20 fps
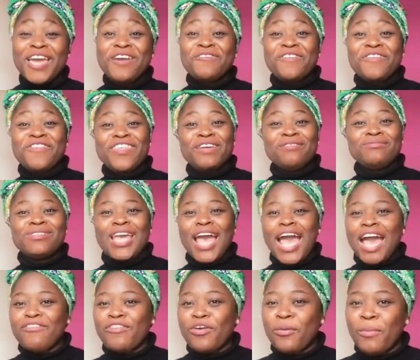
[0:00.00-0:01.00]
for them to
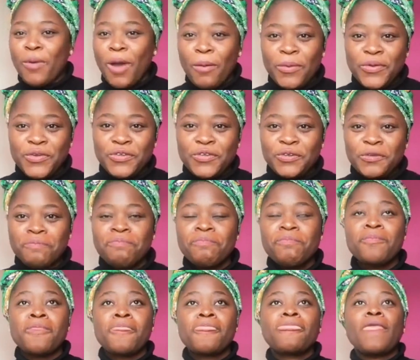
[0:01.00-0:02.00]
have a barbecue.
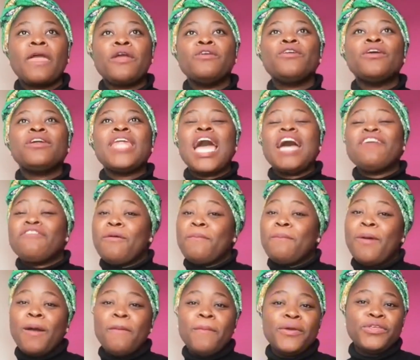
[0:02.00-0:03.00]
You don't have
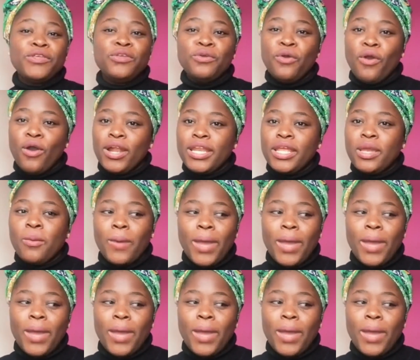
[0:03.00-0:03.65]
a barbecue only